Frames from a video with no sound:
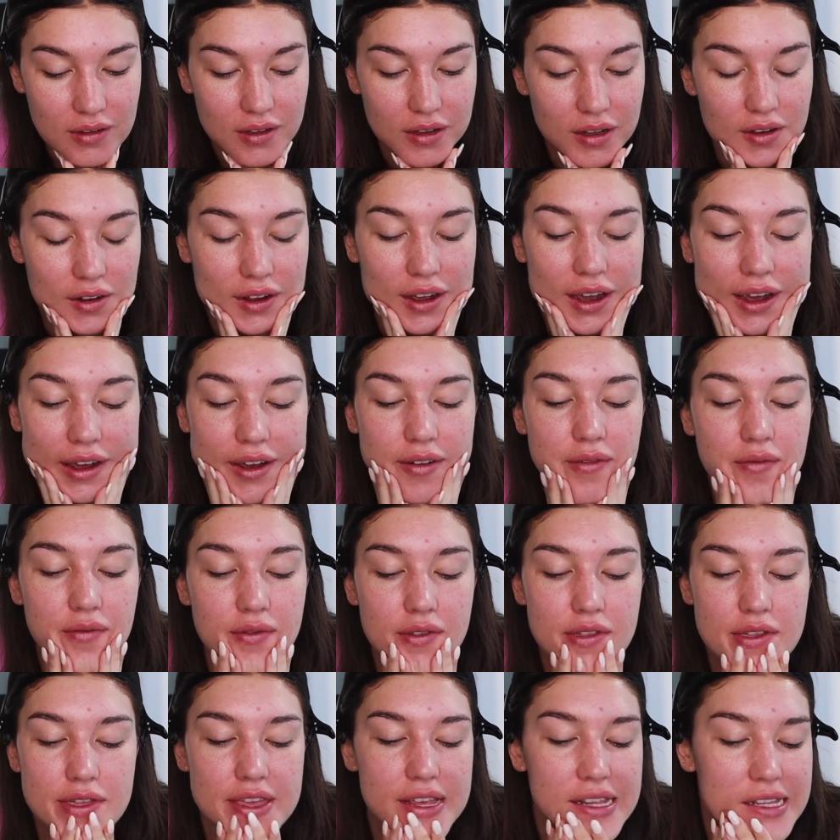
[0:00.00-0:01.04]
Okay,
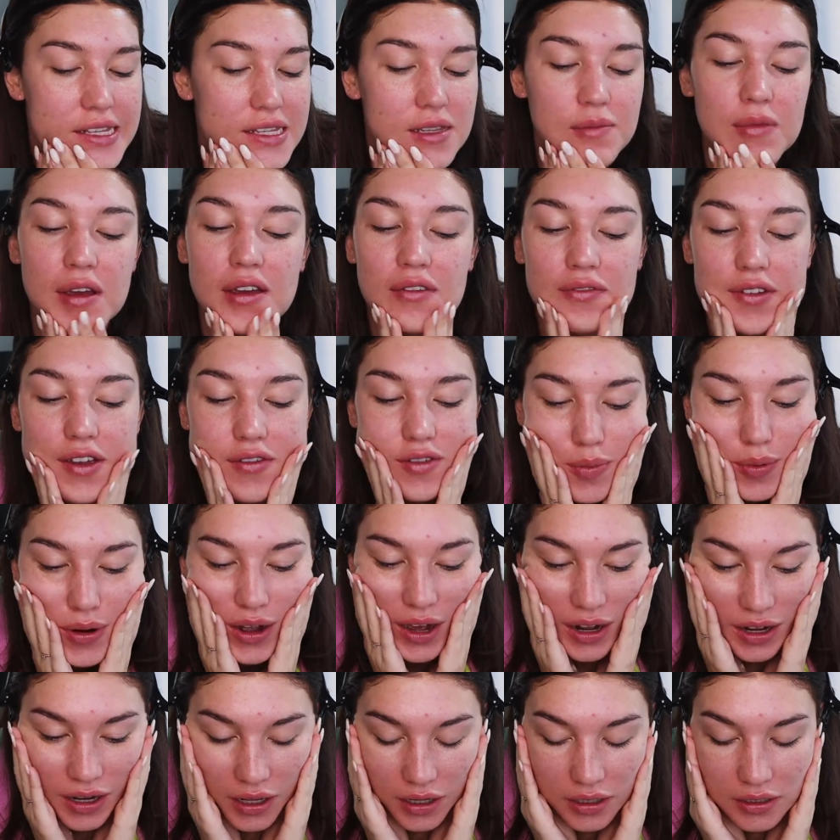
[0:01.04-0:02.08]
this is my favorite
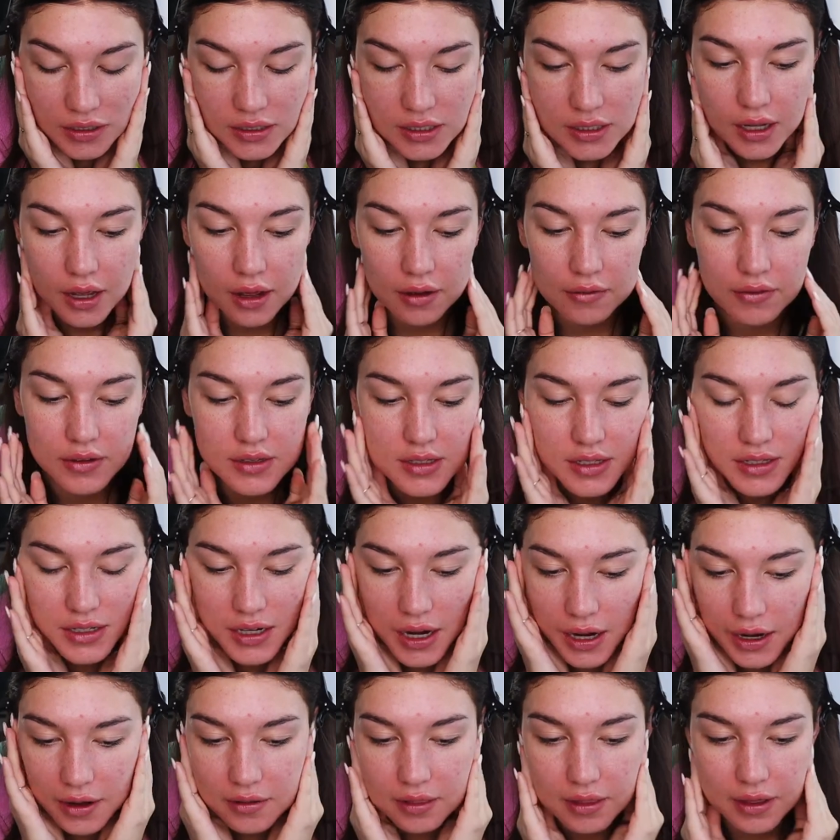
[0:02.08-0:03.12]
product of this
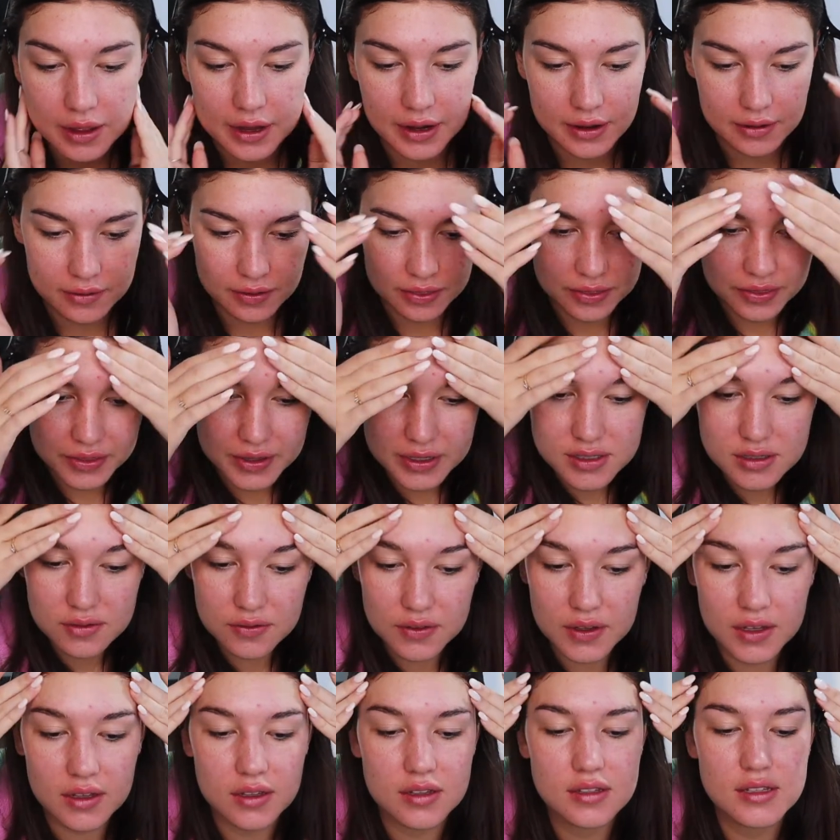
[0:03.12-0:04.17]
entire line. This
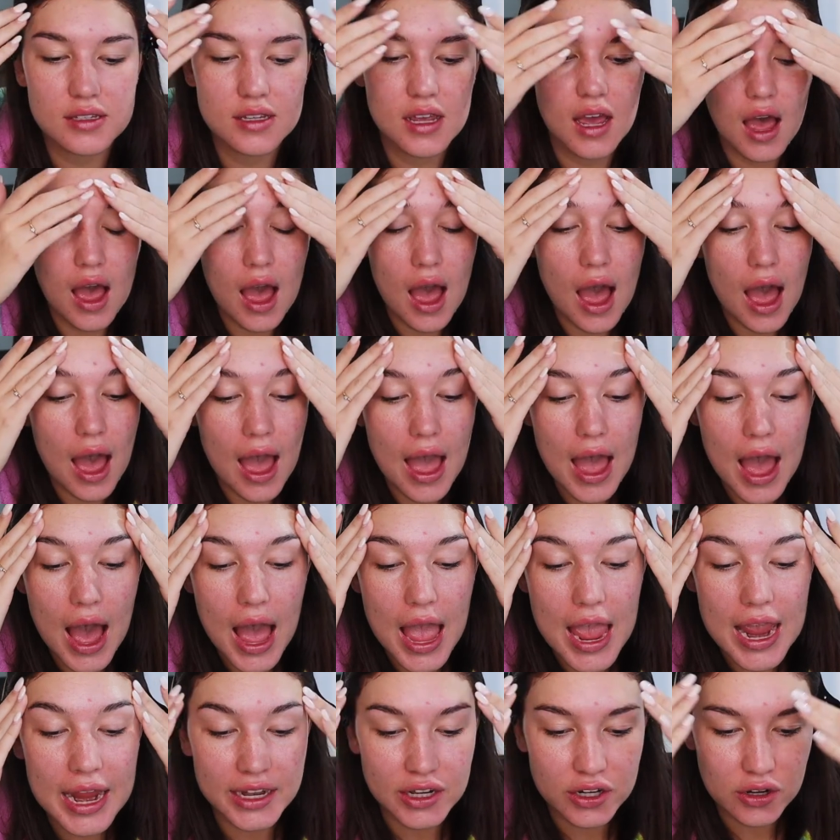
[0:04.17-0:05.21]
feels
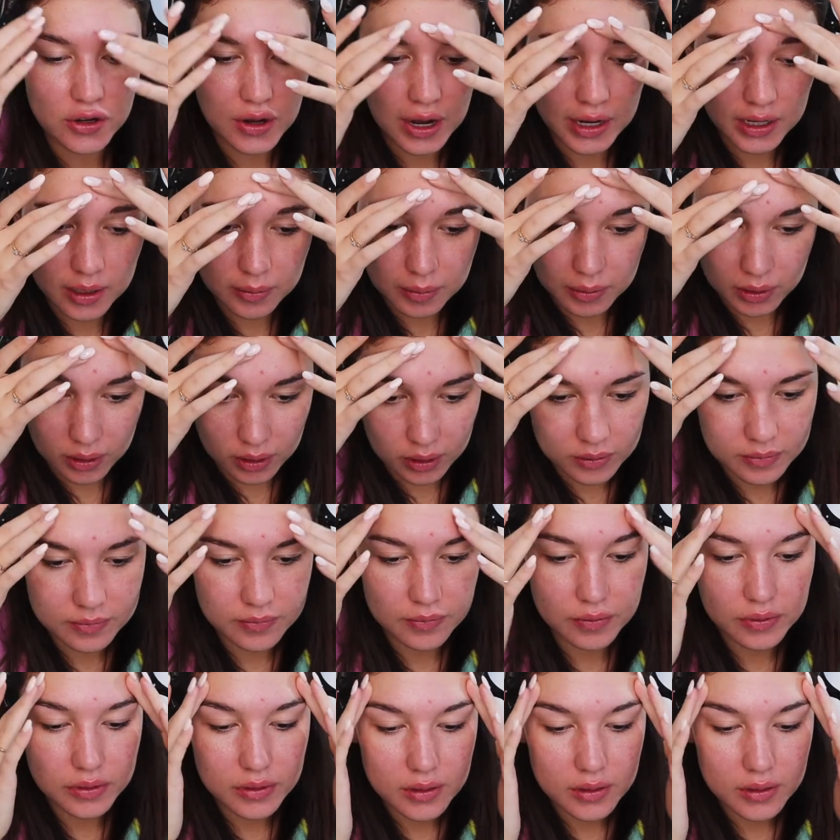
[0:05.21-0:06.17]
incredible.